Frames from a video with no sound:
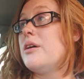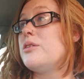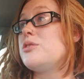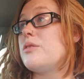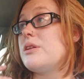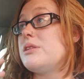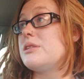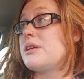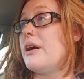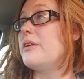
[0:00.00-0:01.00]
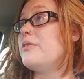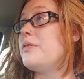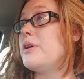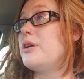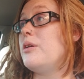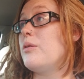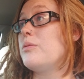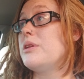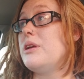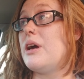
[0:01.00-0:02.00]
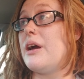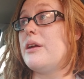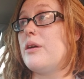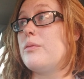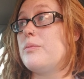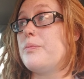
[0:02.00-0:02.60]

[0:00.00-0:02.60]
so this is kind of really a